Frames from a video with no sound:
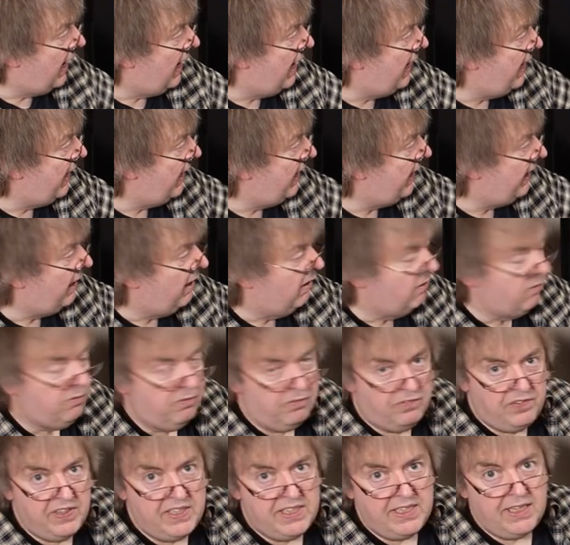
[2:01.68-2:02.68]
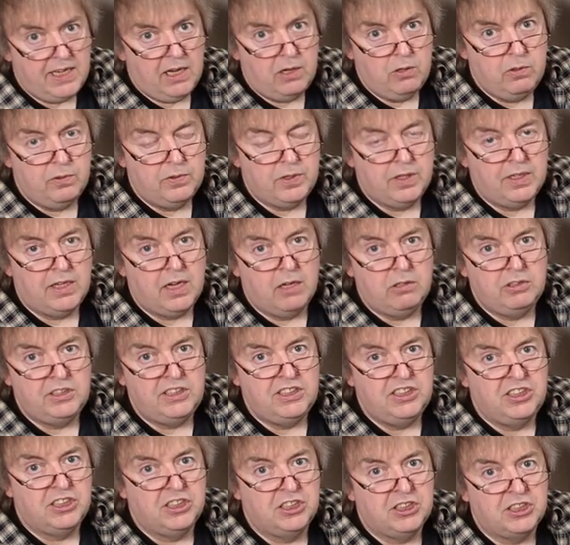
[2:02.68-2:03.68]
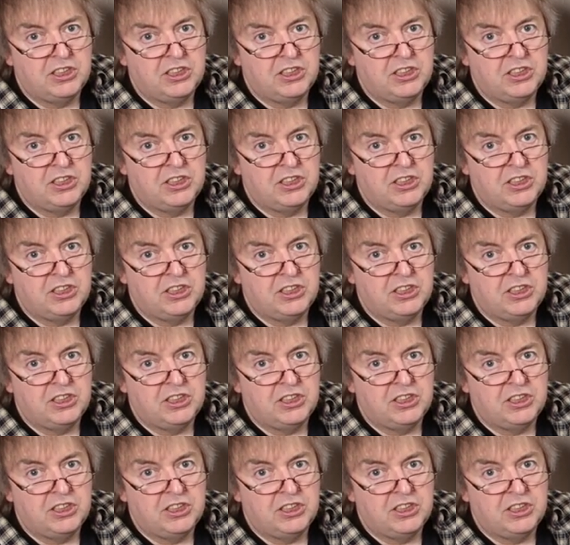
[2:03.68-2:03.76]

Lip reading: a video that goes into